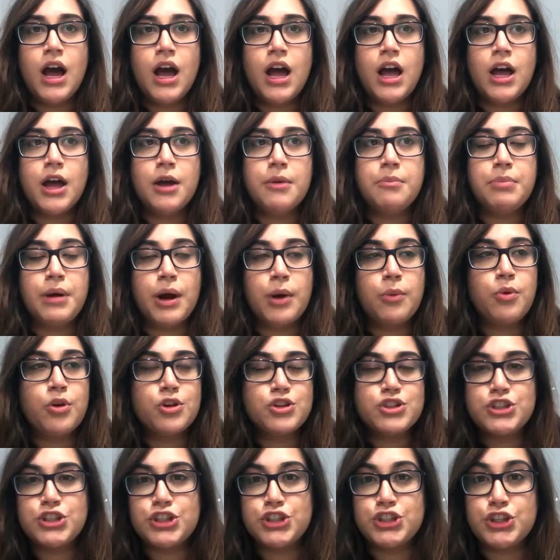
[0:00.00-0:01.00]
but I
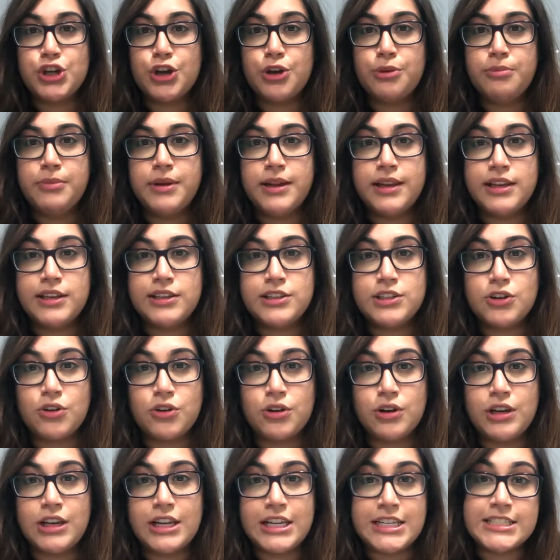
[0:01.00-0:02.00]
watched the show $1 Million
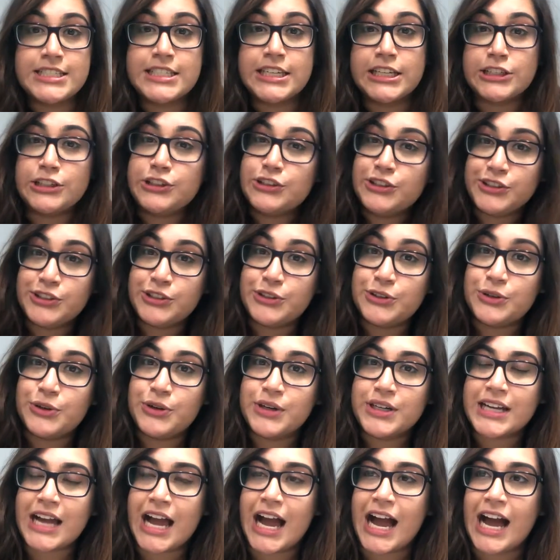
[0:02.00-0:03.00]
Listing New
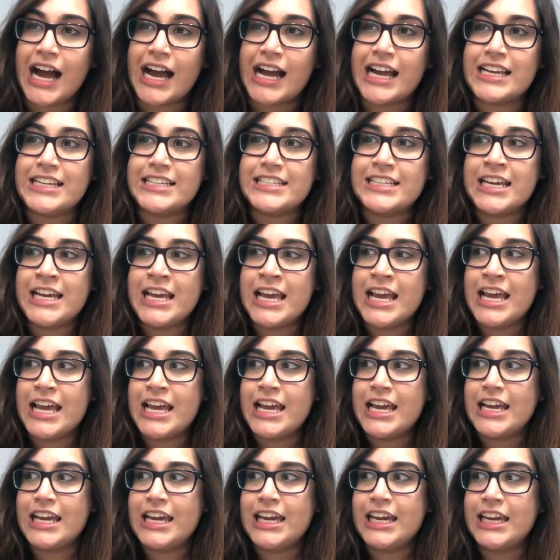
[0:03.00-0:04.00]
York, and
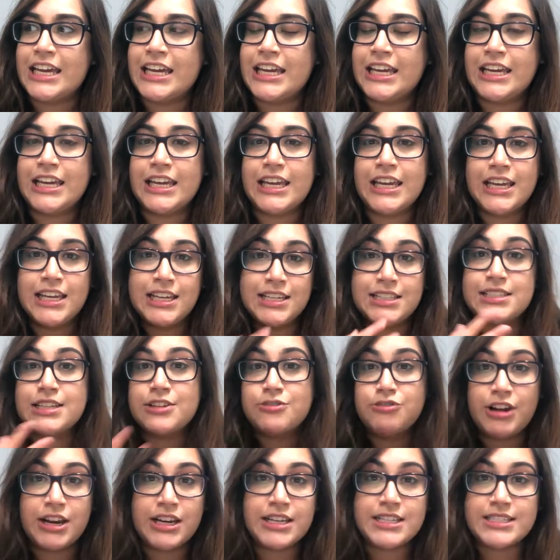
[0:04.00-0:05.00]
he's
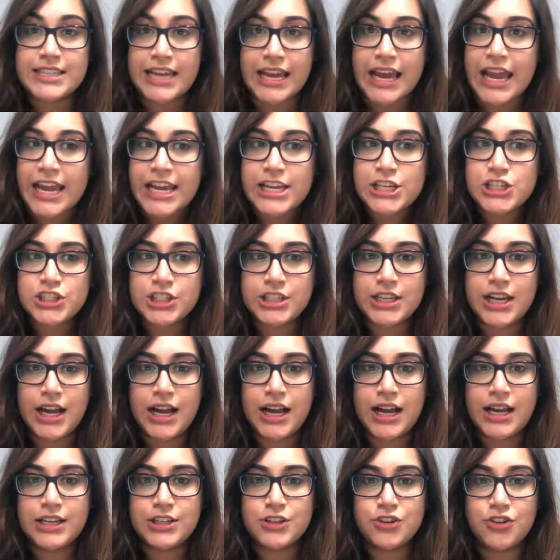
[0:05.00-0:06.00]
a real estate agent,
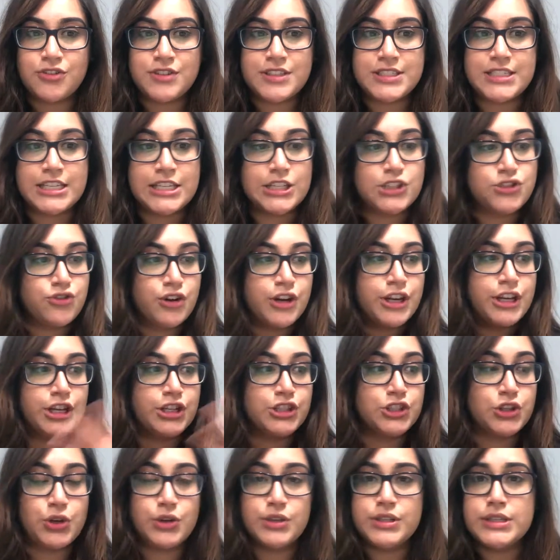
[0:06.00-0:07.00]
and obviously he's running
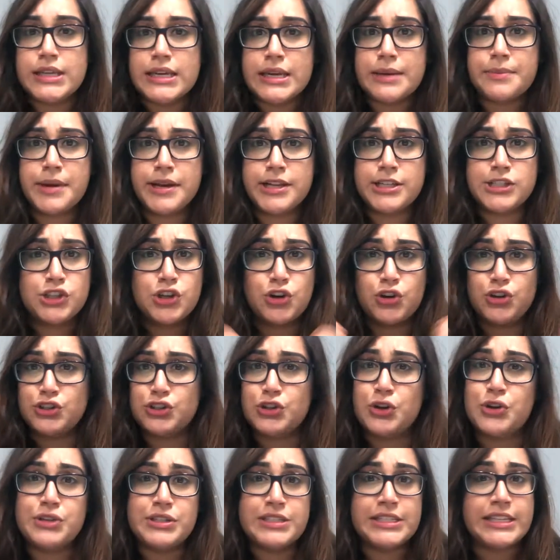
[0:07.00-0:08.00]
his own team, and he's got his
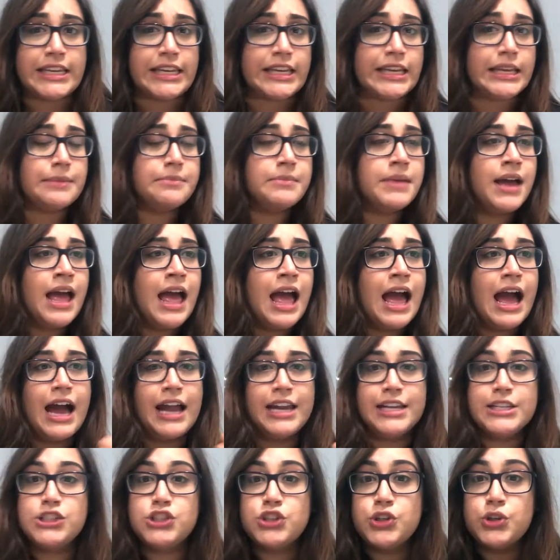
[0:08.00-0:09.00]
own team,
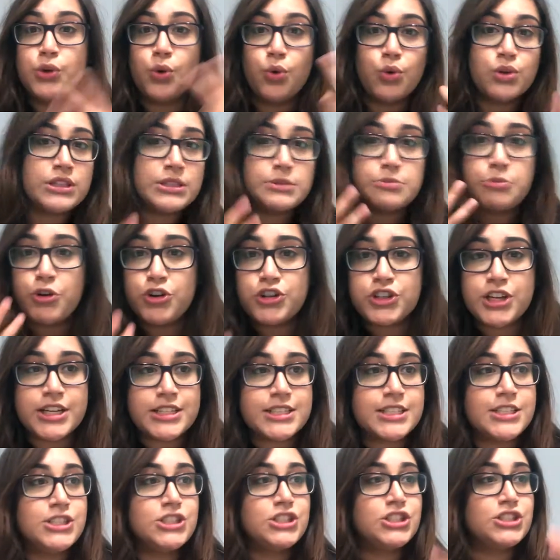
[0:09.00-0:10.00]
and he's doing all these
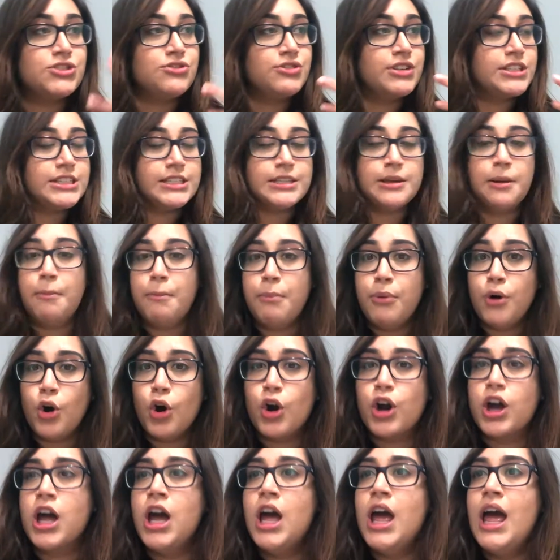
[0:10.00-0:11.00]
projects. He's just written a
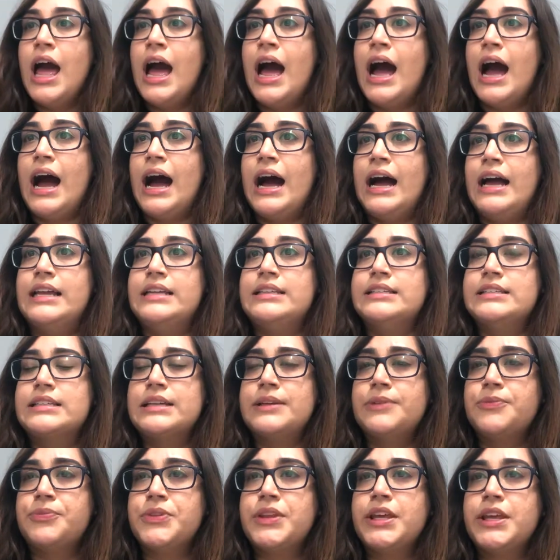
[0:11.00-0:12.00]
book, and
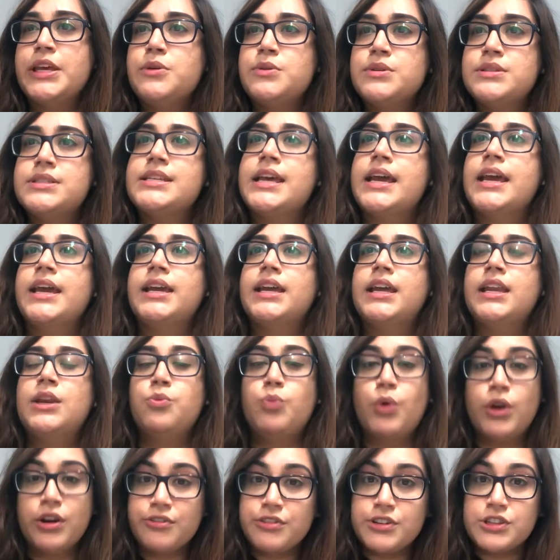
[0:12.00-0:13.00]
he was saying
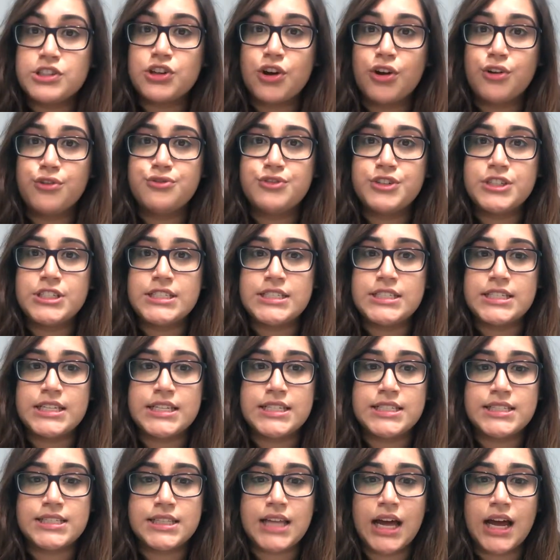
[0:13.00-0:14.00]
in one of his
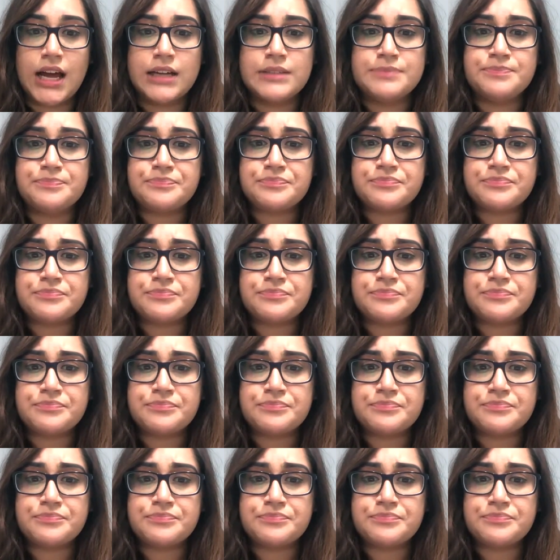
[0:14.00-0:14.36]
conferences that